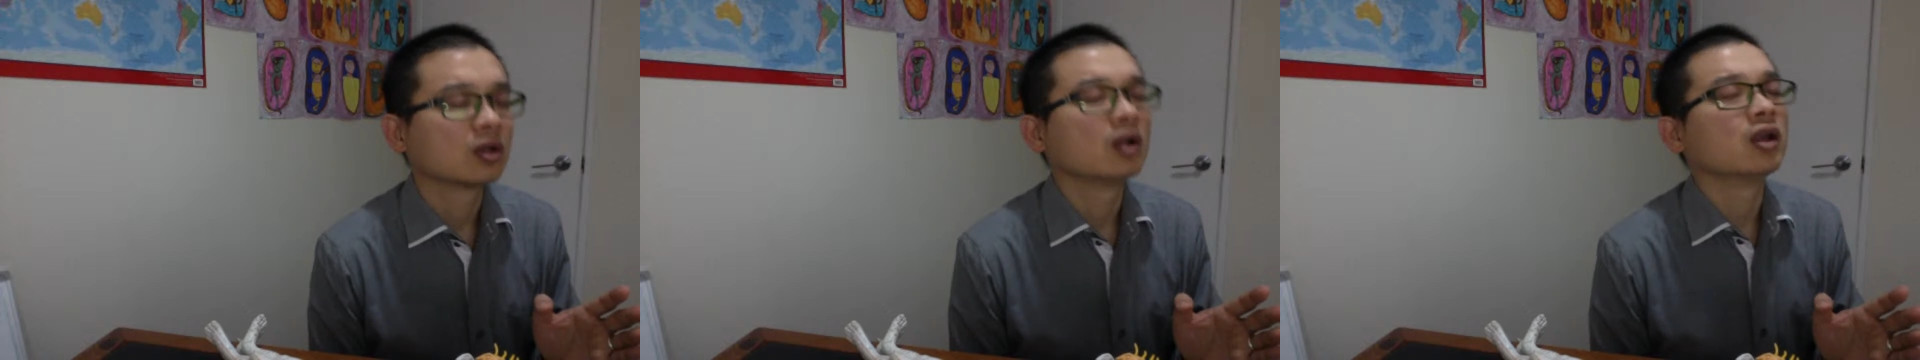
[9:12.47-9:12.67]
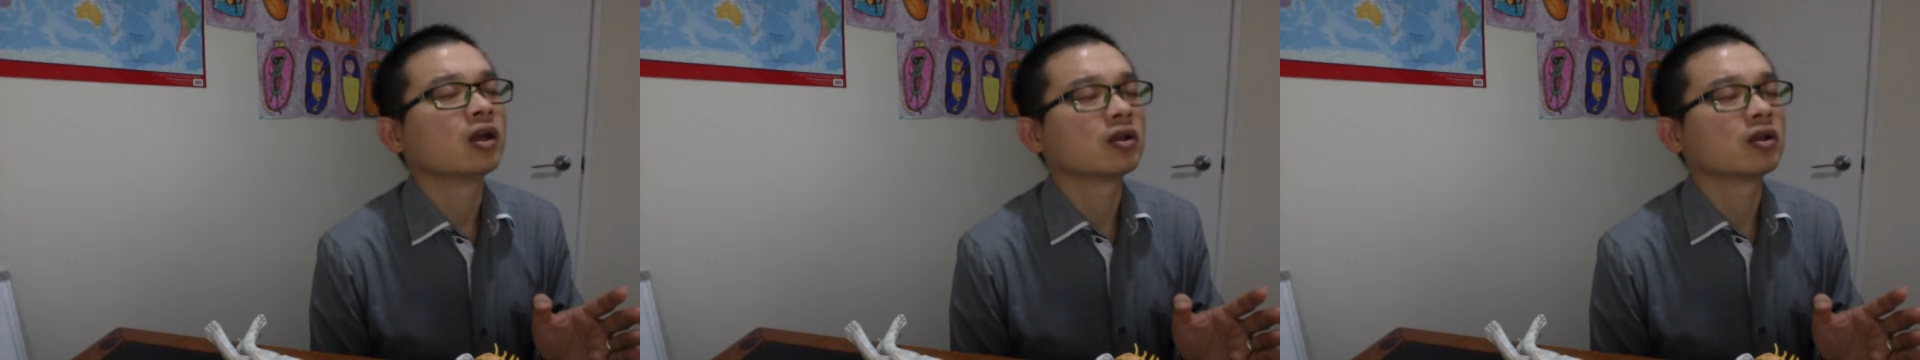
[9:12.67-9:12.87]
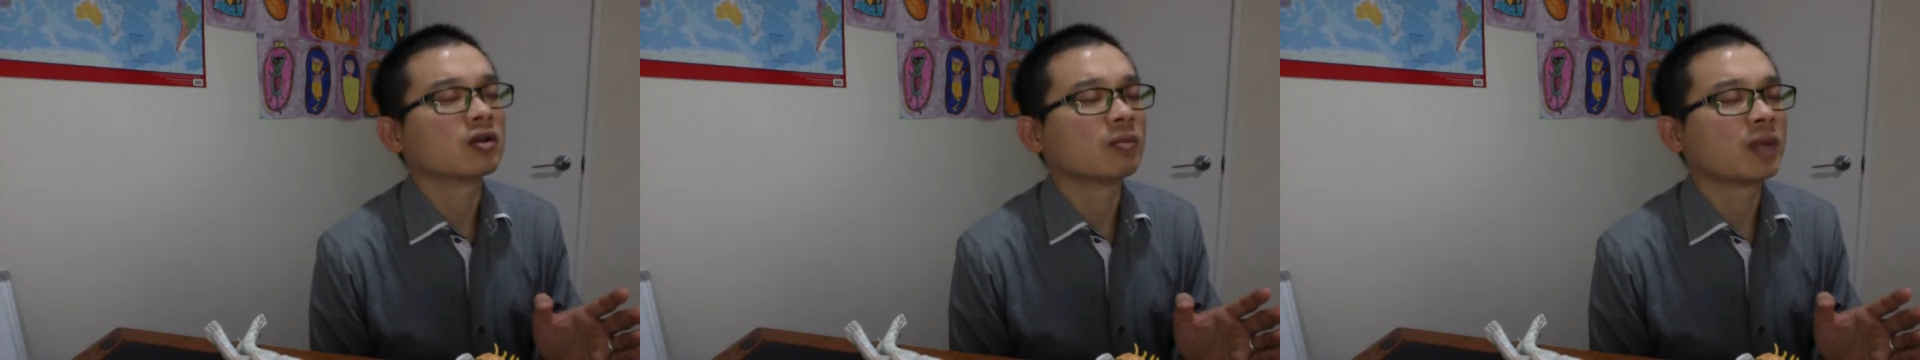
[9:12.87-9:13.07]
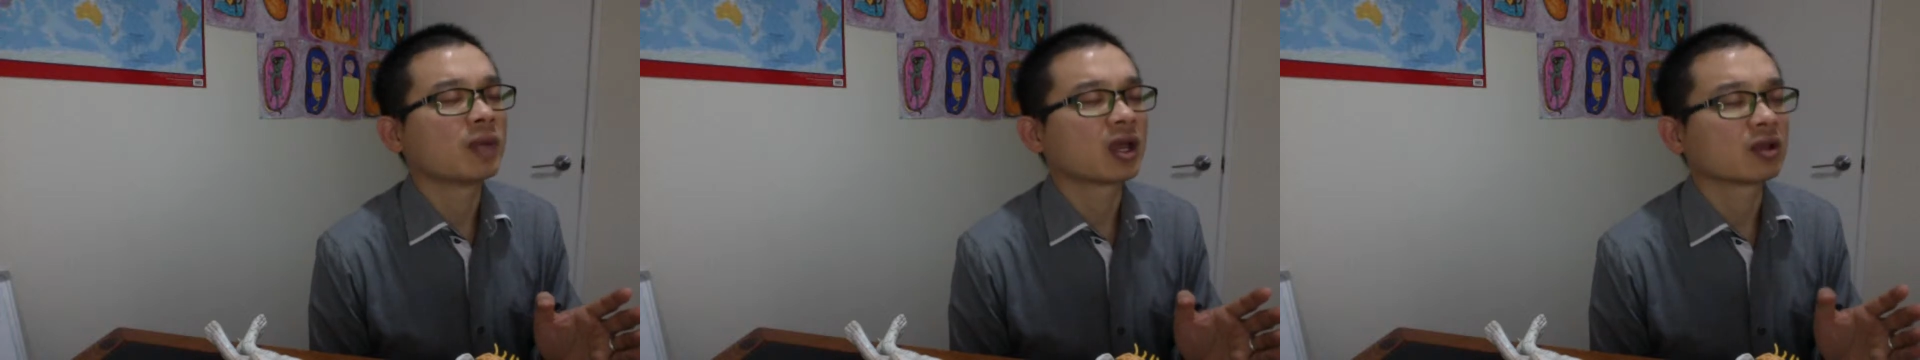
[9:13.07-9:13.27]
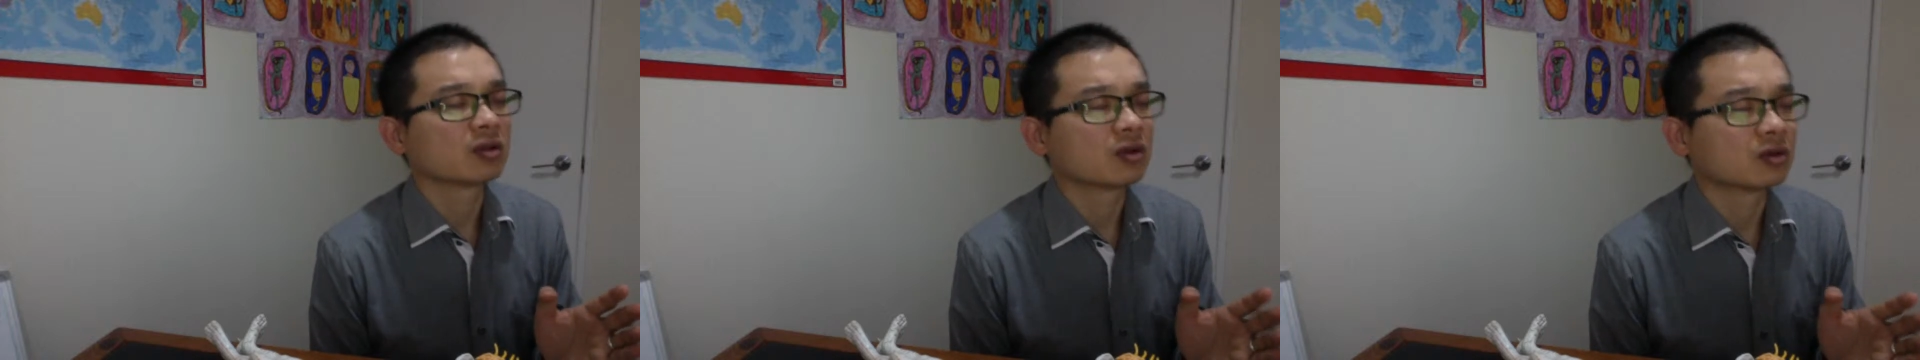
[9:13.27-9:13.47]
lay on your back
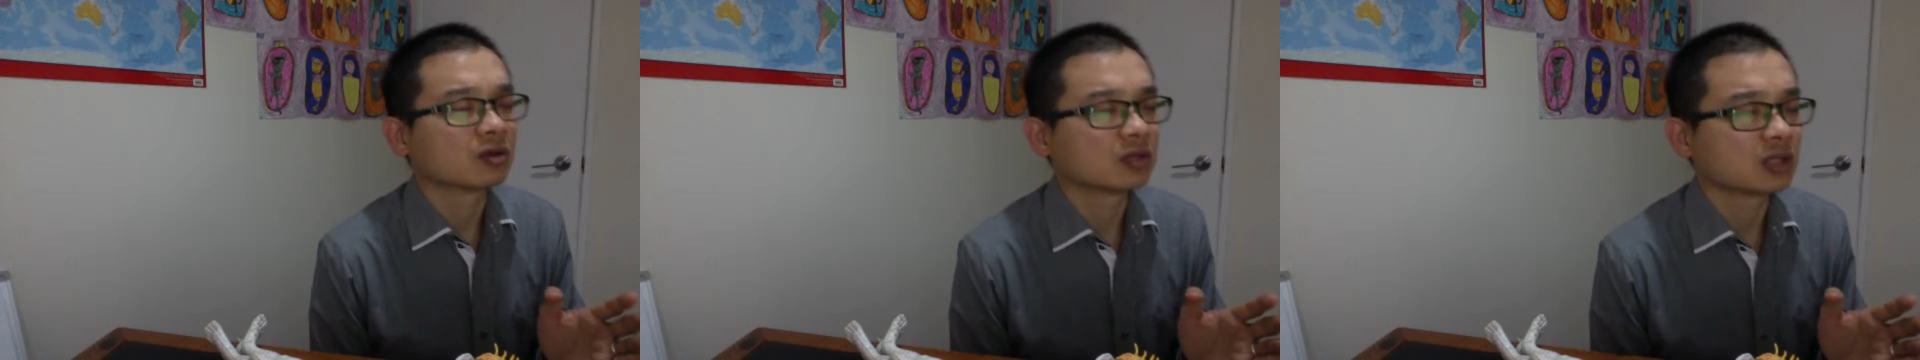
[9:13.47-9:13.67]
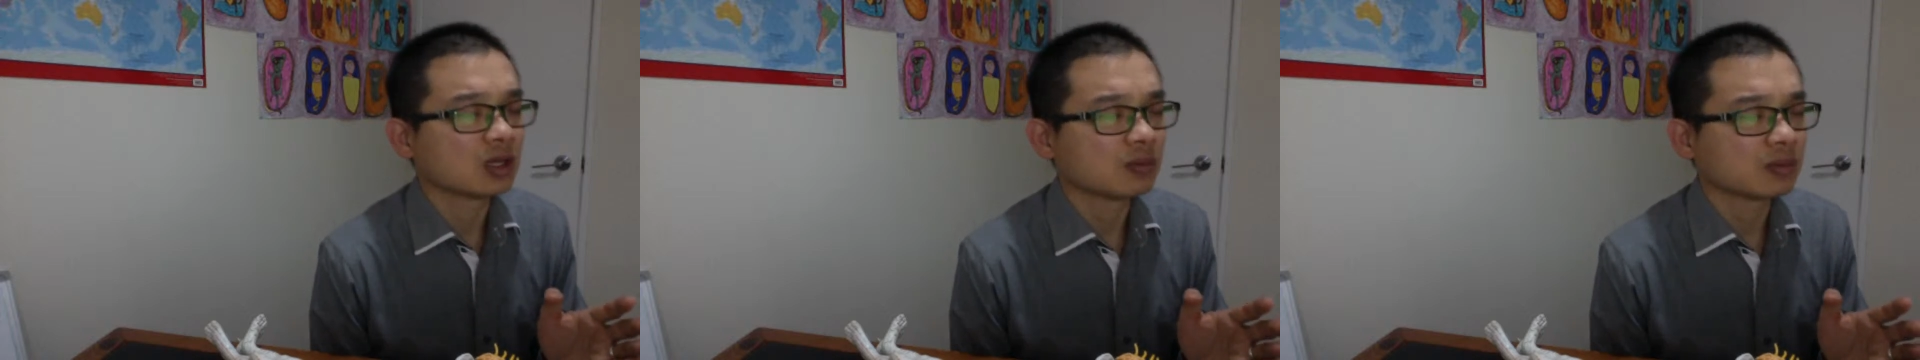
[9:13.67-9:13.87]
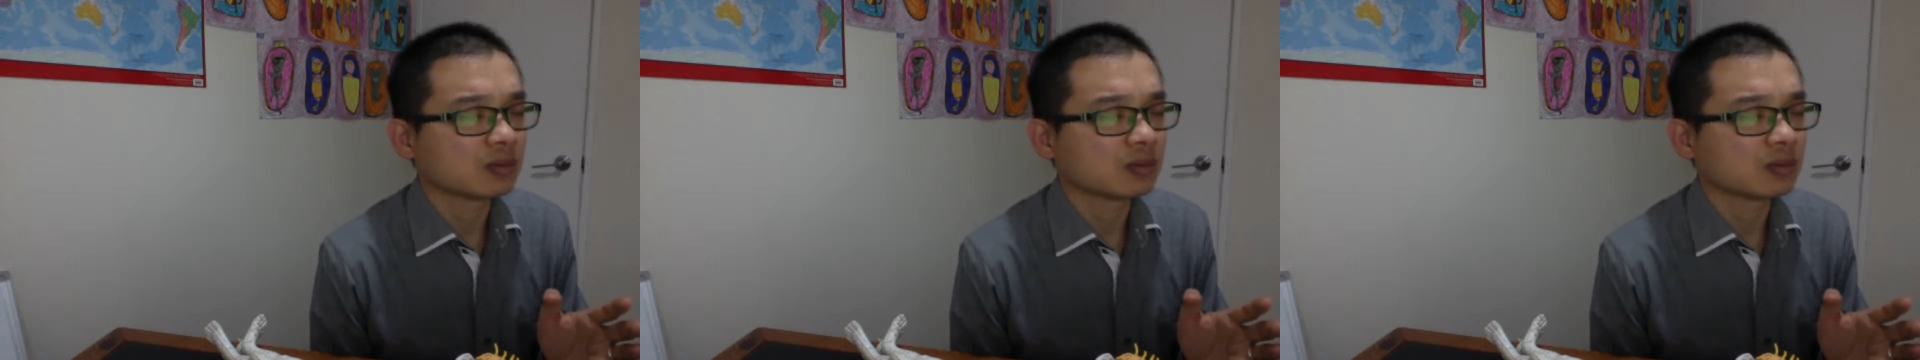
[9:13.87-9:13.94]
and go to sleep,